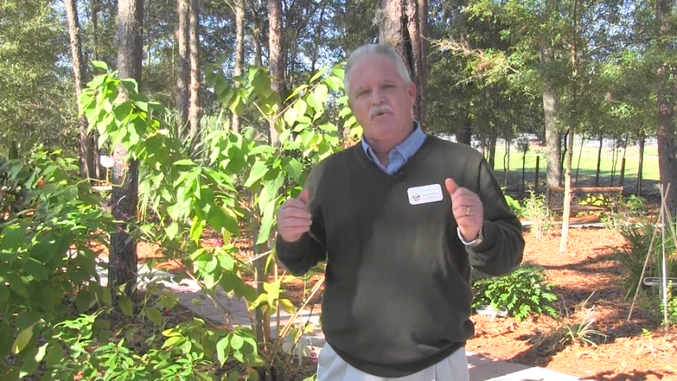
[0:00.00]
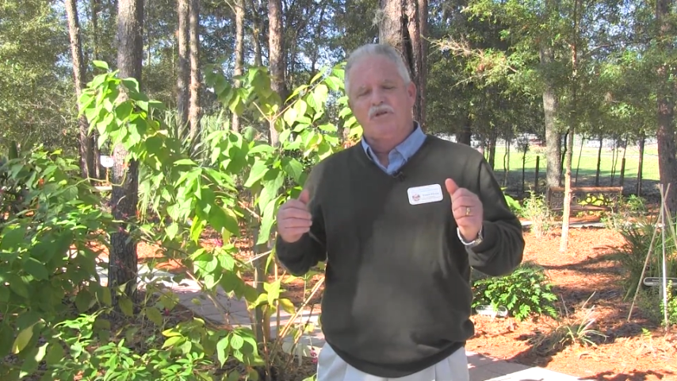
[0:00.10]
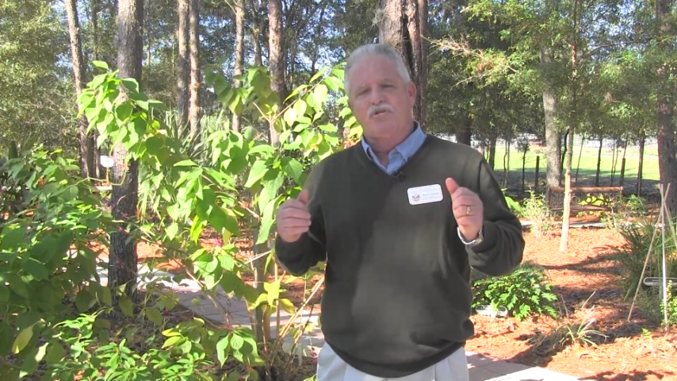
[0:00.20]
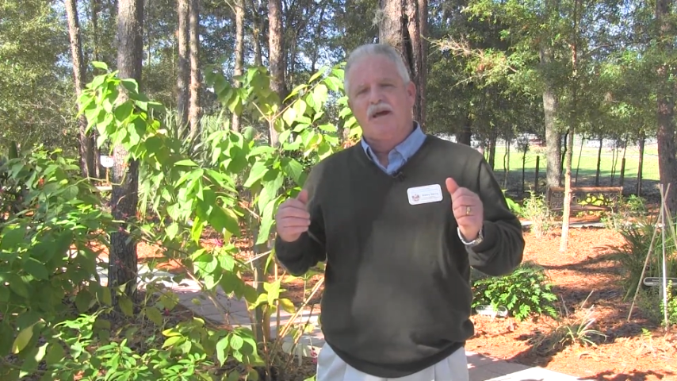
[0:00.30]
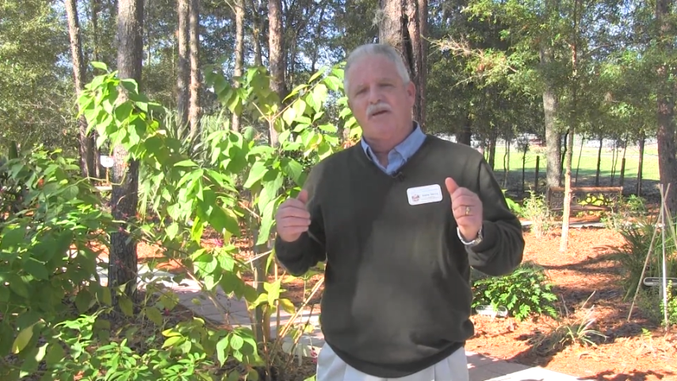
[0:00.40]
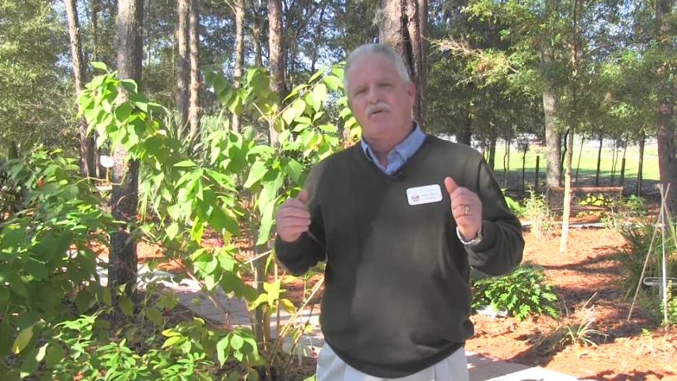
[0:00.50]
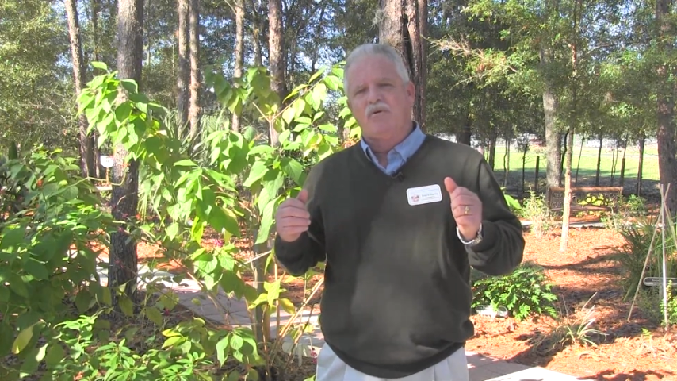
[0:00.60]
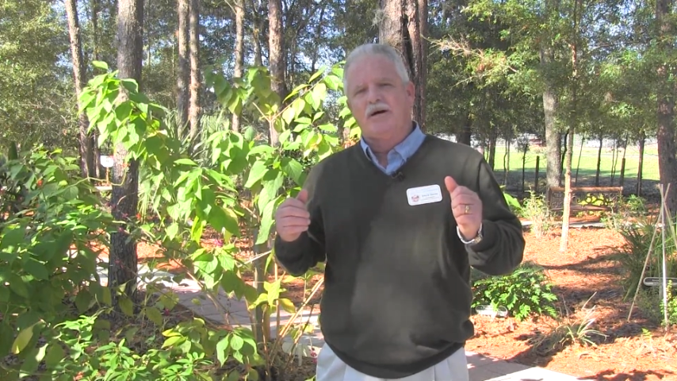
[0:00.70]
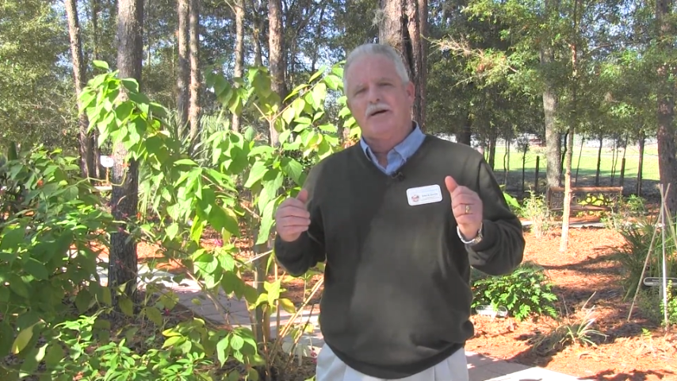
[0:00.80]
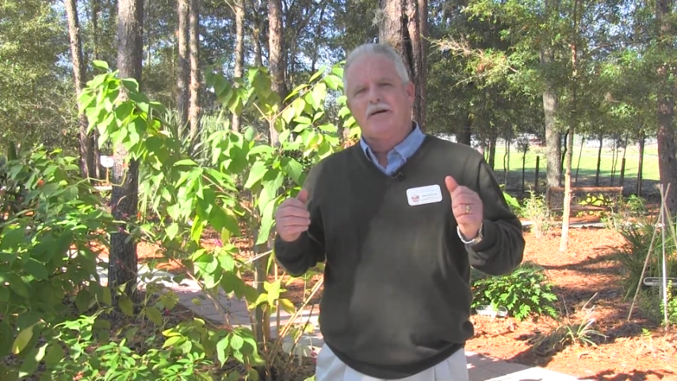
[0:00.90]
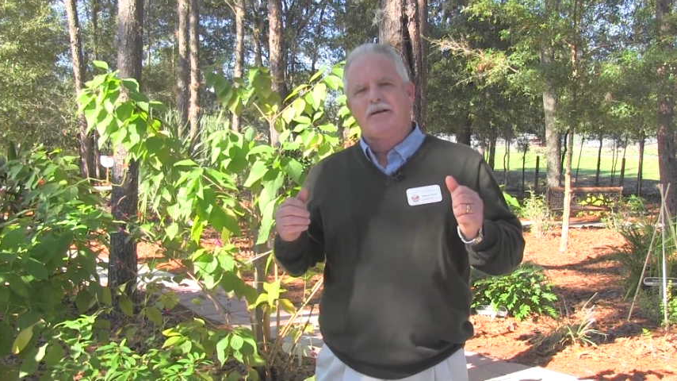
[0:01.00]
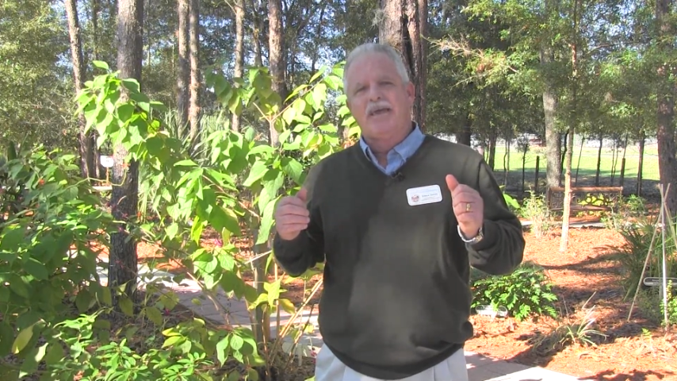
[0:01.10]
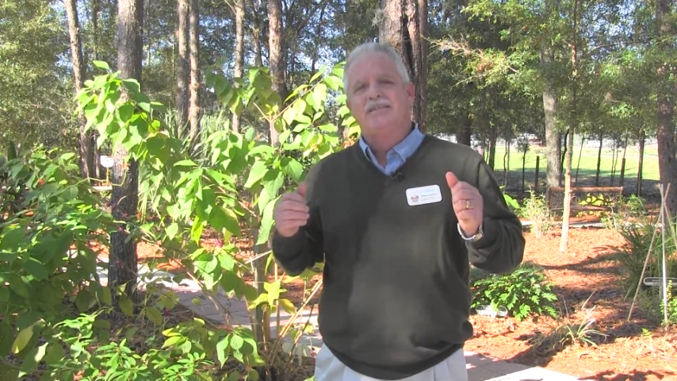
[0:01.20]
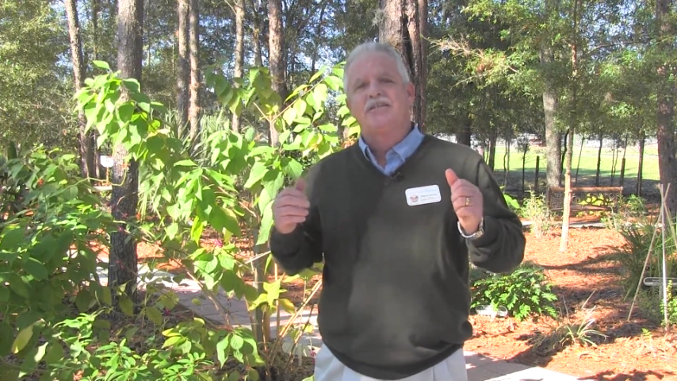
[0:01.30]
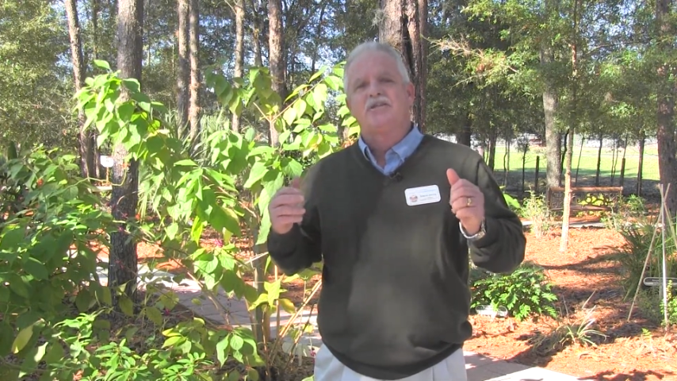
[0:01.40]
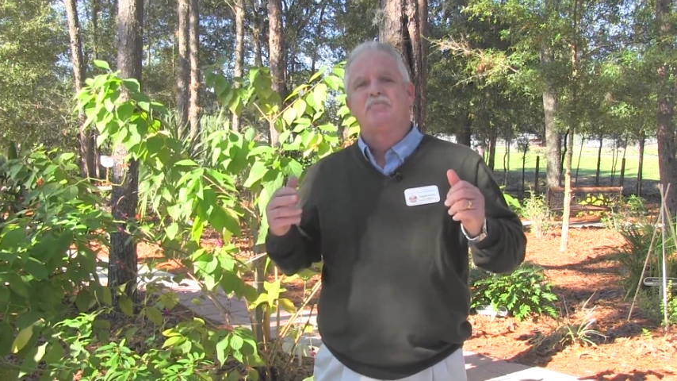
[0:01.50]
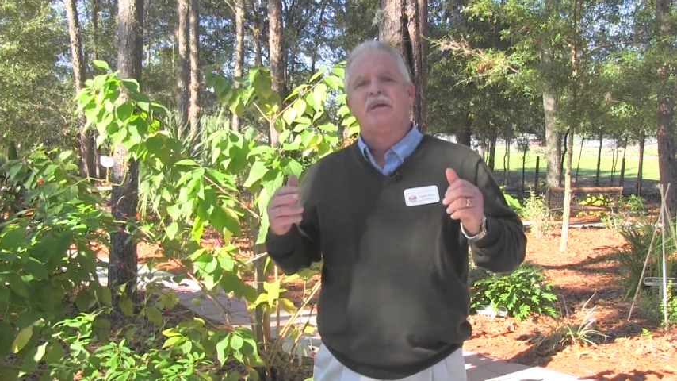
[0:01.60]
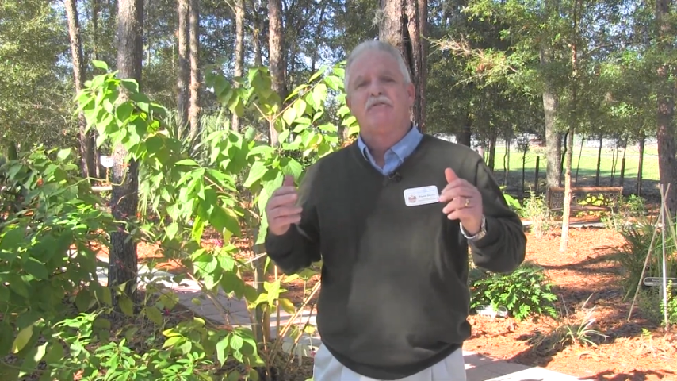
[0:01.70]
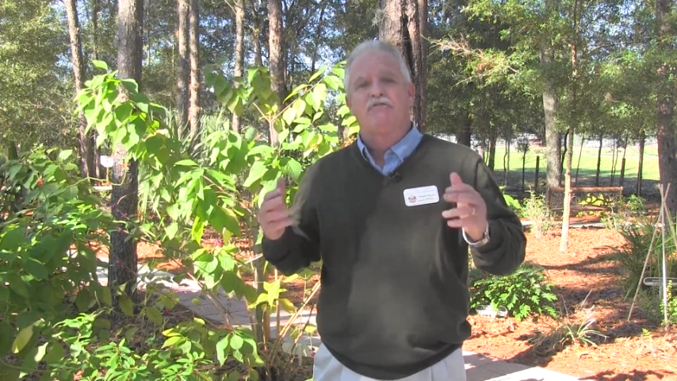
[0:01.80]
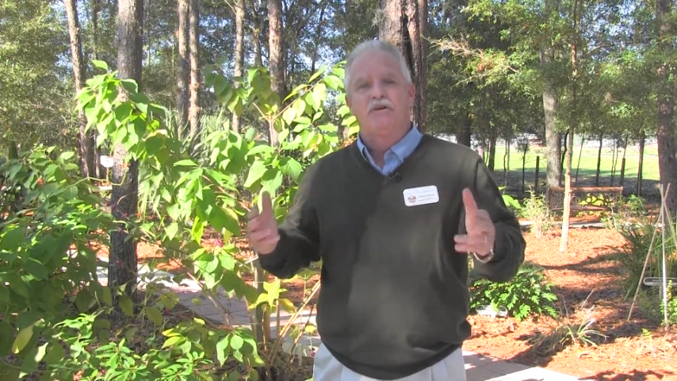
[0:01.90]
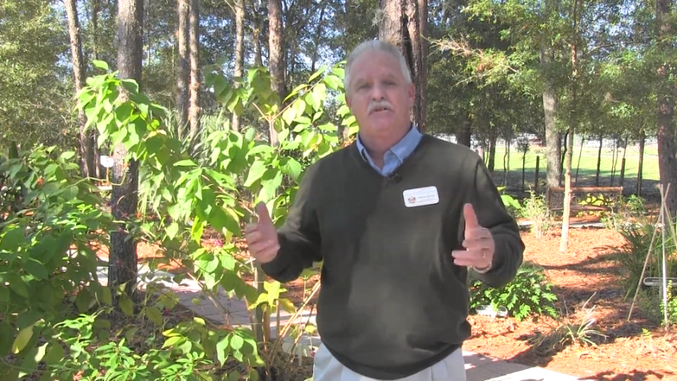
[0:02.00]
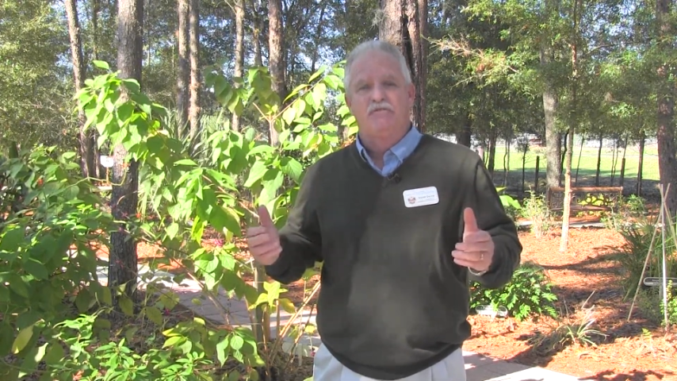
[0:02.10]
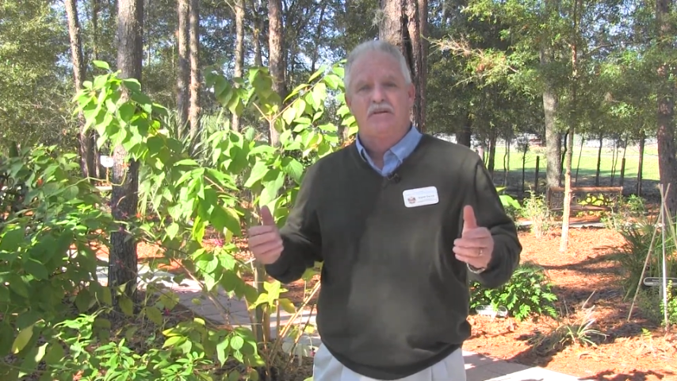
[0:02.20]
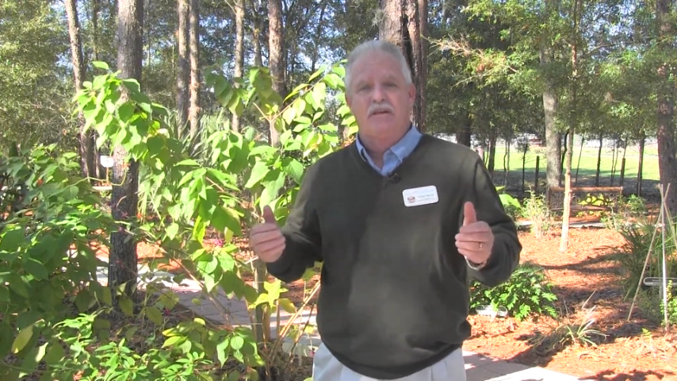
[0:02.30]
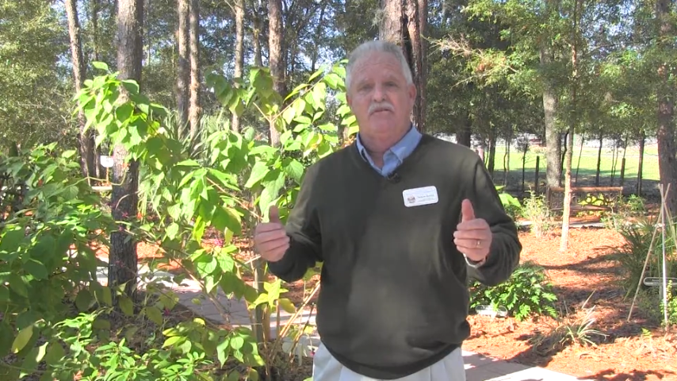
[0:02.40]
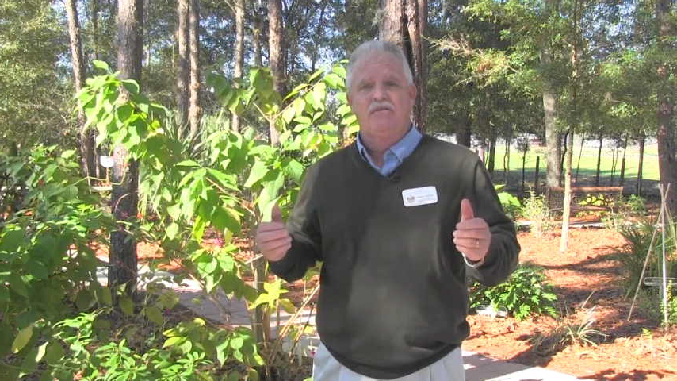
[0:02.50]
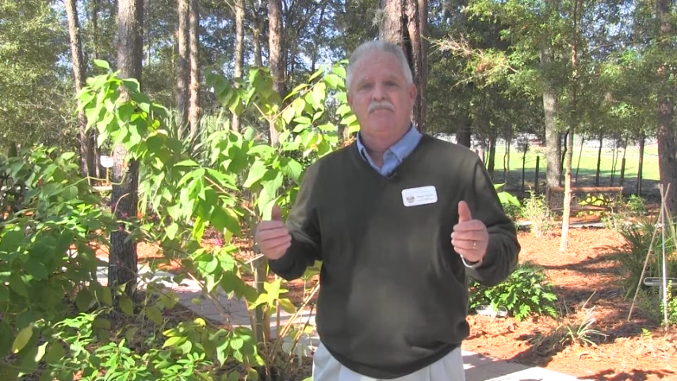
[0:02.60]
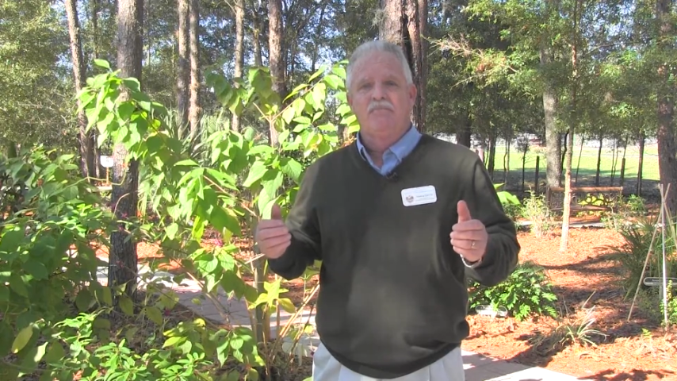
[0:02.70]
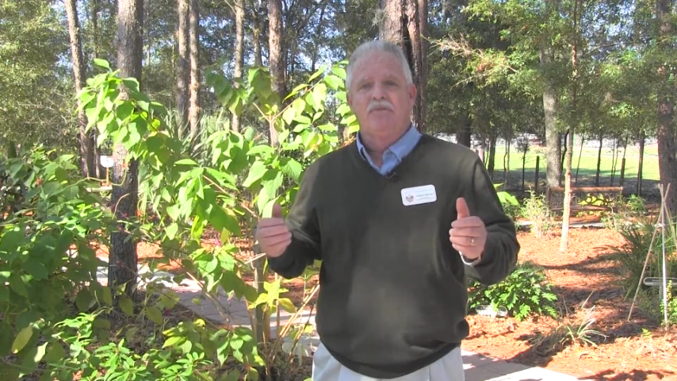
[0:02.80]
try to anticipate freeze events.